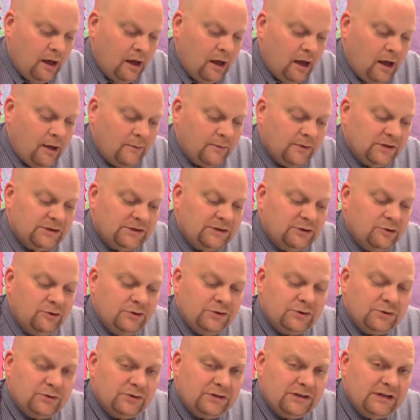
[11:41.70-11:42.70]
The
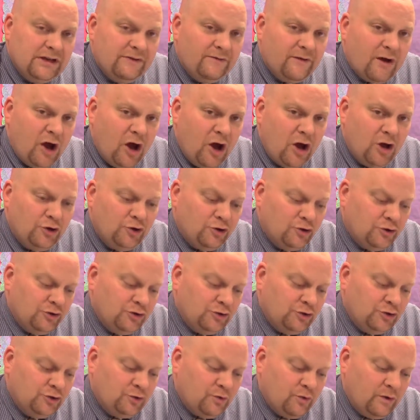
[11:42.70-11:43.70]
students receive
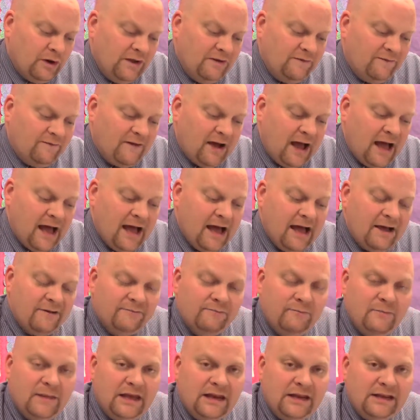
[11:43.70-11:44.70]

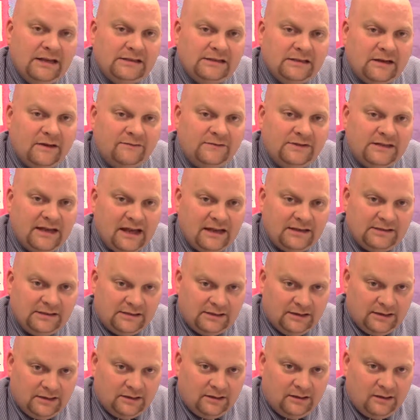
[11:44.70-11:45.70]
125 minutes of
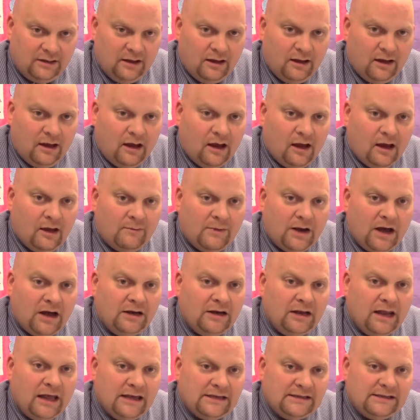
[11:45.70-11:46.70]
testing,
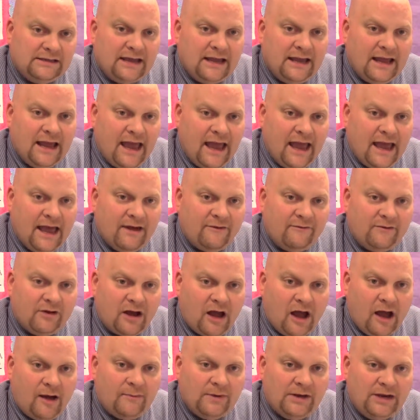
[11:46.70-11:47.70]
unless they have
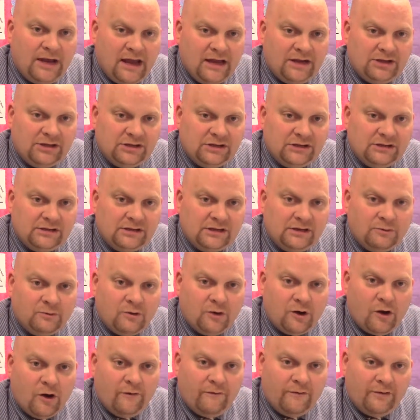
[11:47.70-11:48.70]
accommodations, and
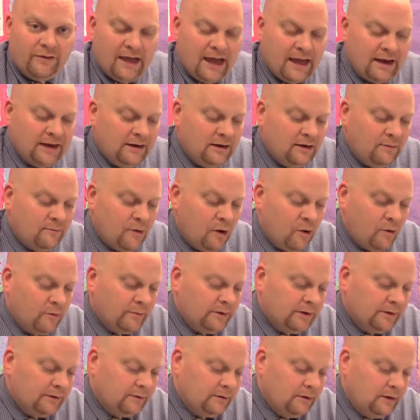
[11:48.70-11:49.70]
we'll go over that in a
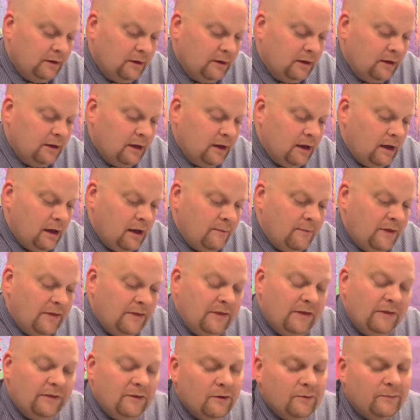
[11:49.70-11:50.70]
moment. And
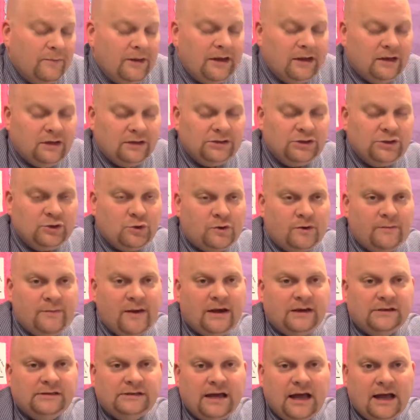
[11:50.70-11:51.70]
then there'll be a short
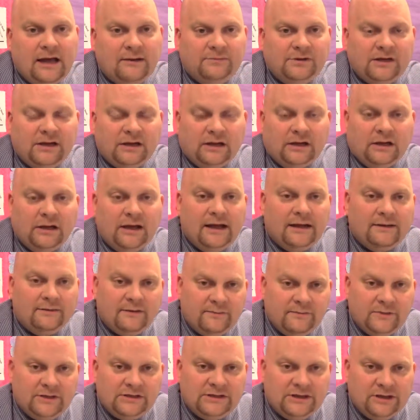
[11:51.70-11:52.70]
amount of time to collect
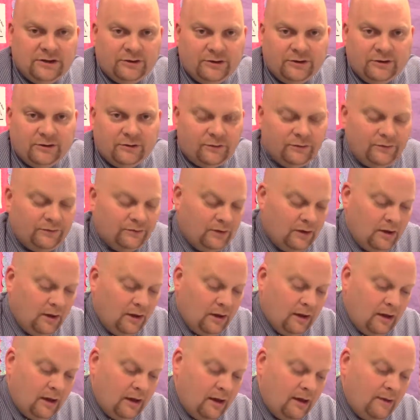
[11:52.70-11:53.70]
the materials
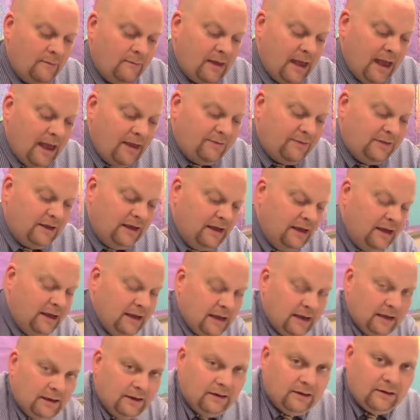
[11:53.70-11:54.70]
at
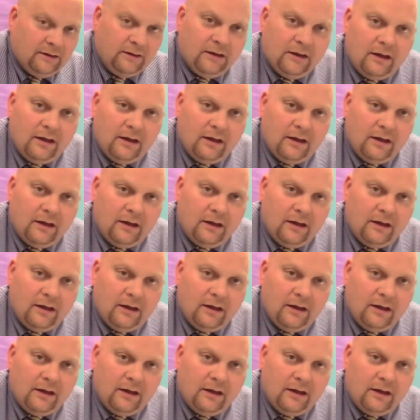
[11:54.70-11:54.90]
the end.